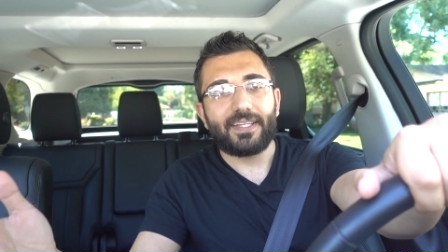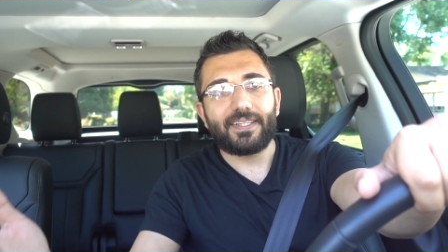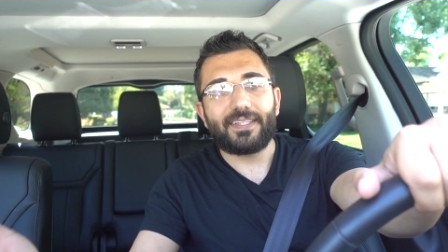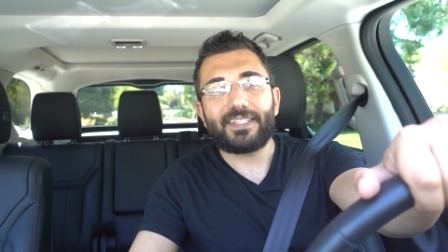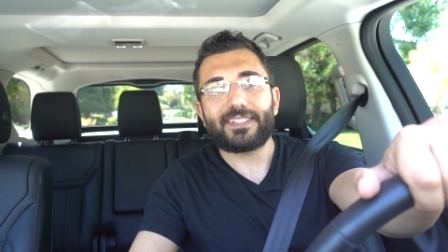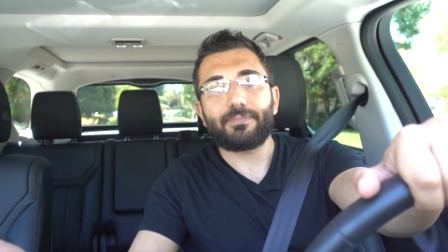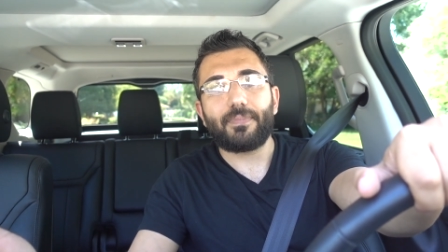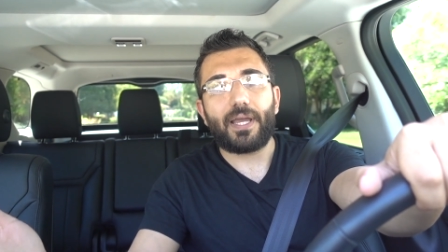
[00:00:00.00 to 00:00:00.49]

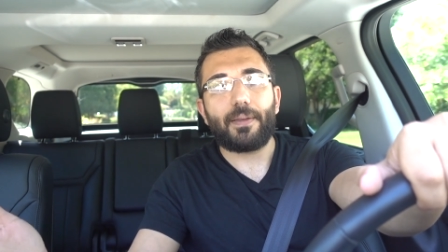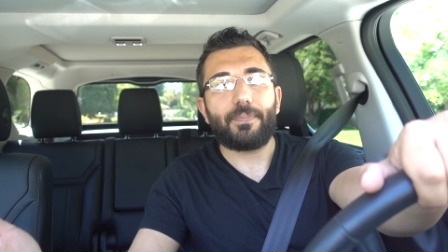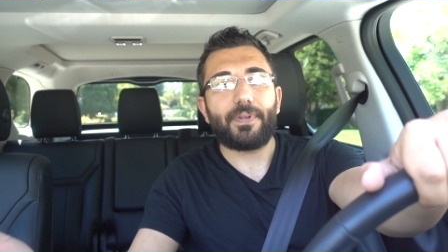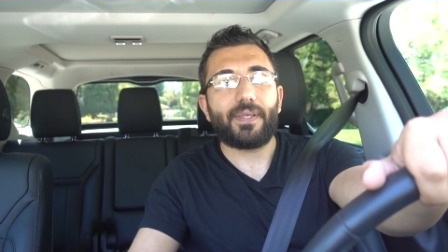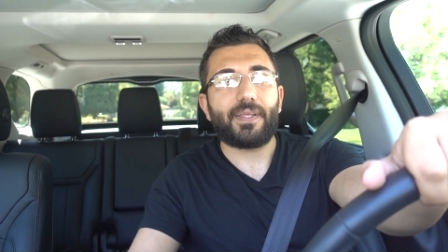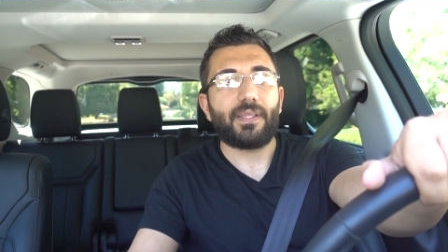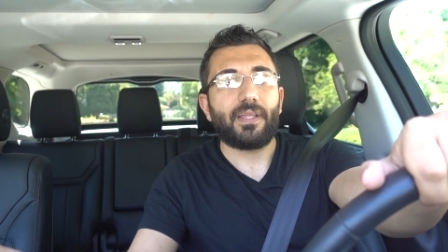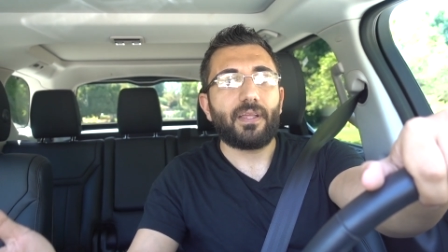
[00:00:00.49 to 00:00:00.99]
this might
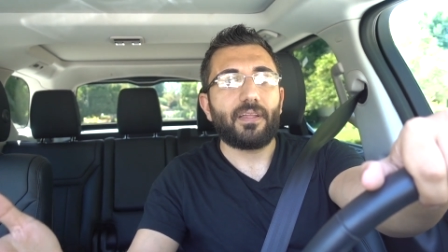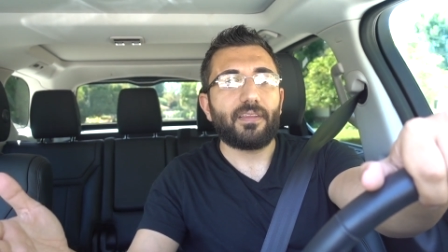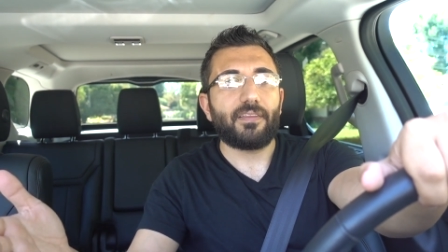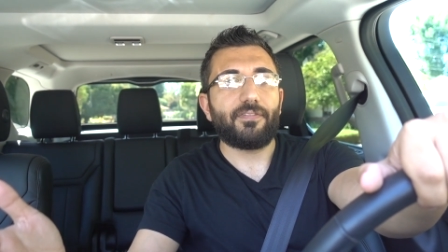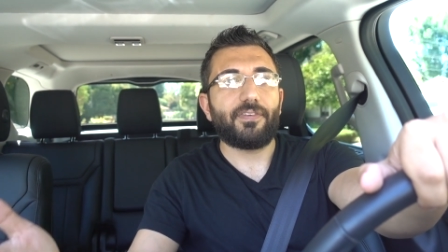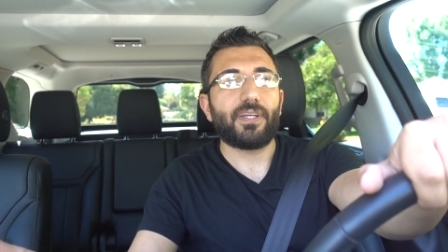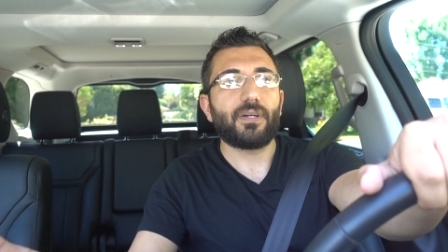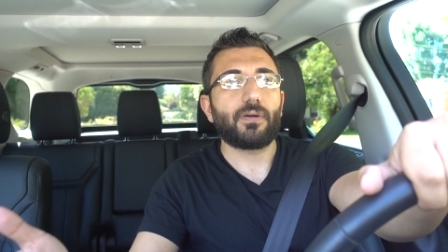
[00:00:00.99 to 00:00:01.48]
be
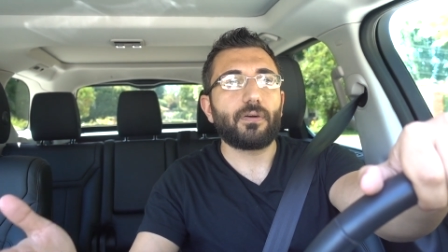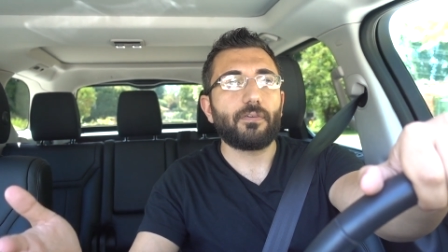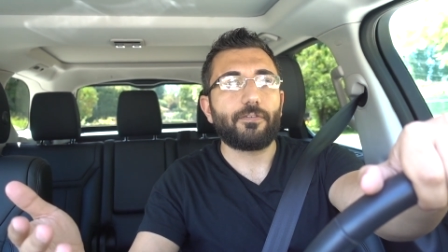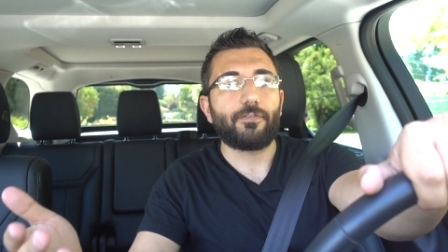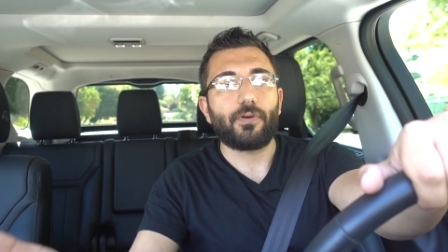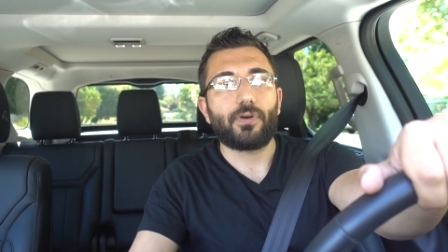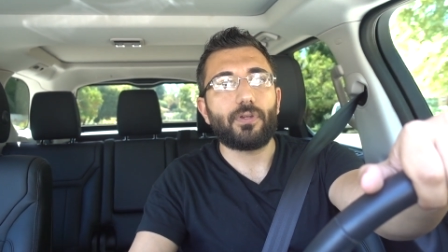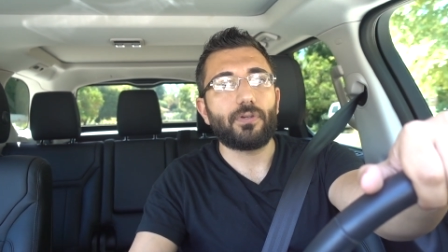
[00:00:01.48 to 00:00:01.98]
the vehicle
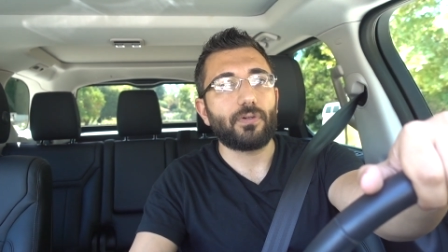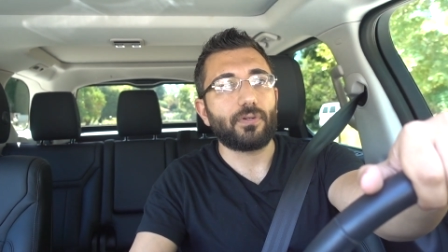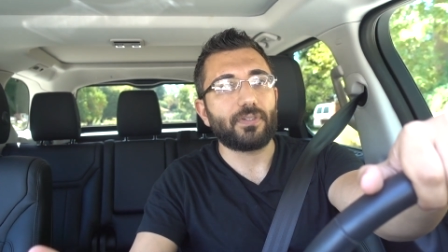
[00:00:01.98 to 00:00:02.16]
for you.